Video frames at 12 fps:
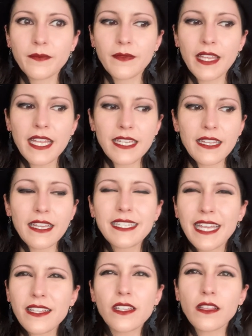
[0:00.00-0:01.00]
It
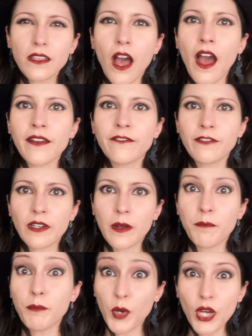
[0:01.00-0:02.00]
takes a lot for a
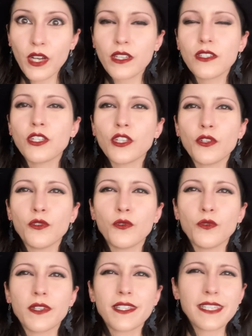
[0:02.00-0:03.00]
book
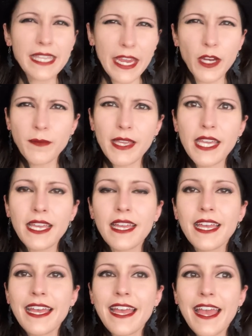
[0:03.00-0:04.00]
to scare me,
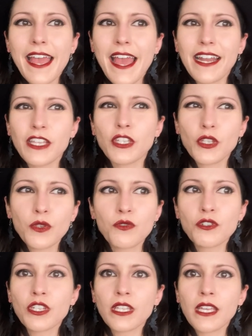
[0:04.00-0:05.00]
and it's
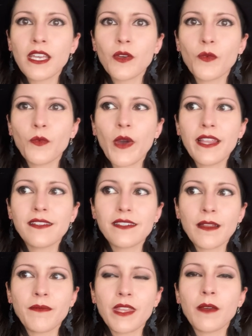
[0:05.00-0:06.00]
usually when
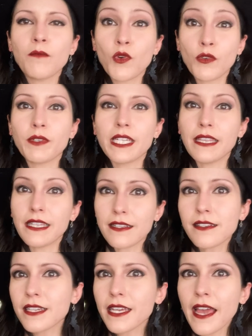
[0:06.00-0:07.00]
something more
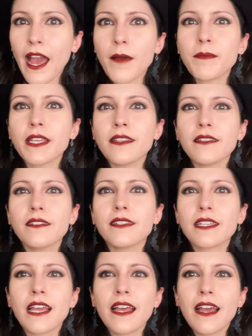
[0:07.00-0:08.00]
realistic
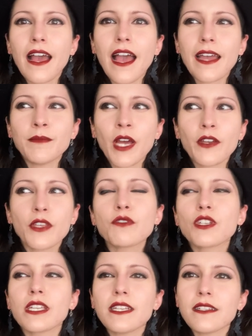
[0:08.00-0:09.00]
happens. I'm not
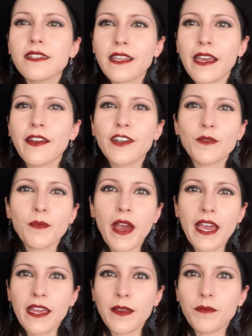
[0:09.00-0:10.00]
usually scared
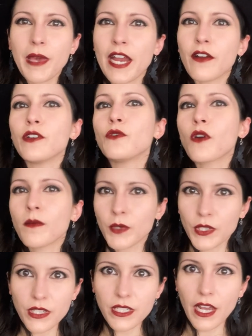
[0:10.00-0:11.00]
by
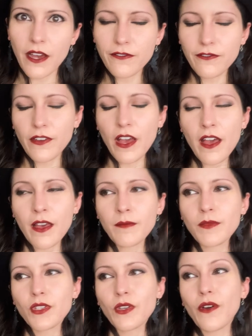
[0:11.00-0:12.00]
paranormal stuff.
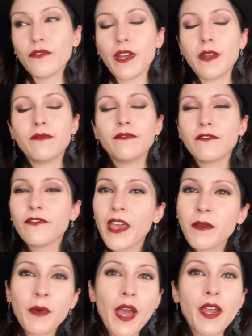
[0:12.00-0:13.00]
So I've read
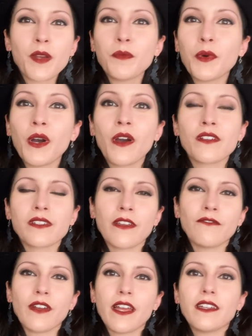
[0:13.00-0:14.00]
vampire books,
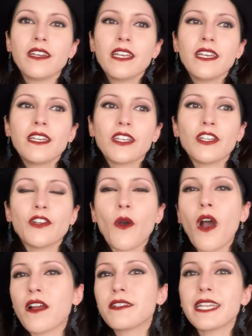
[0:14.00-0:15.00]
I've read,
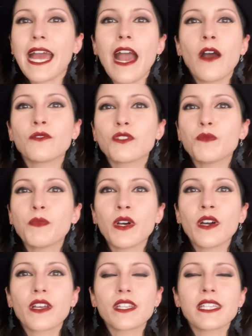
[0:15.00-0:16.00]
haunted house
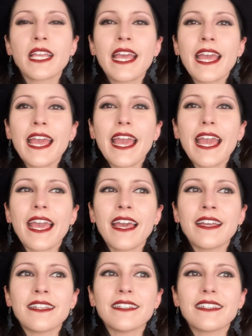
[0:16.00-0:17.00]
books,
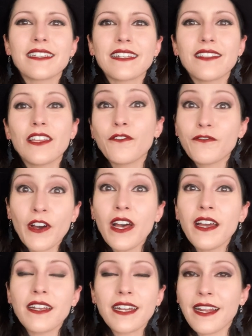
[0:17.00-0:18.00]
and they're
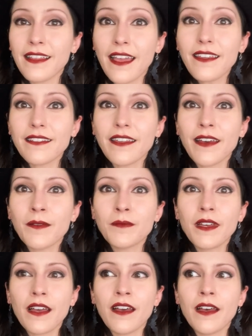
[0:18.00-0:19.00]
fun and I like them.
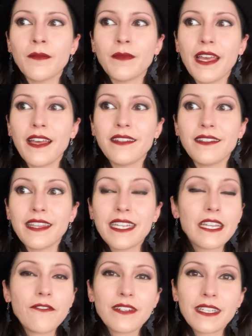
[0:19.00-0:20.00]
And they
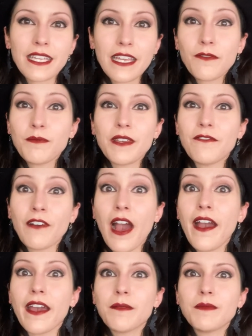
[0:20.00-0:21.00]
definitely give me
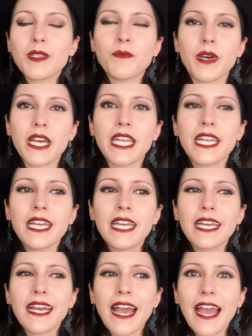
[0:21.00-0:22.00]
vibes, but
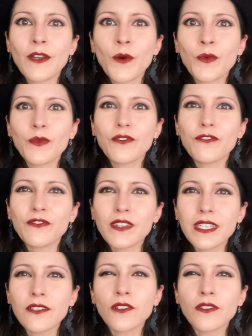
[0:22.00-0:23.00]
I don't
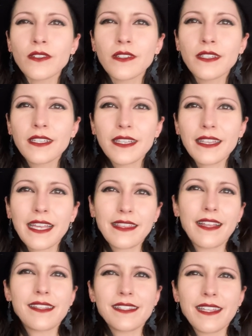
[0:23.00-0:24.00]
feel like
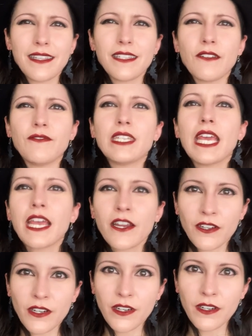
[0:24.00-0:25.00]
that sense of
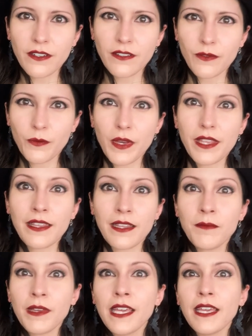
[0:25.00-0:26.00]
terror
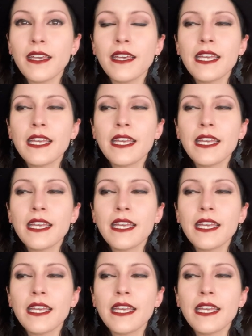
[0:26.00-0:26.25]
within me.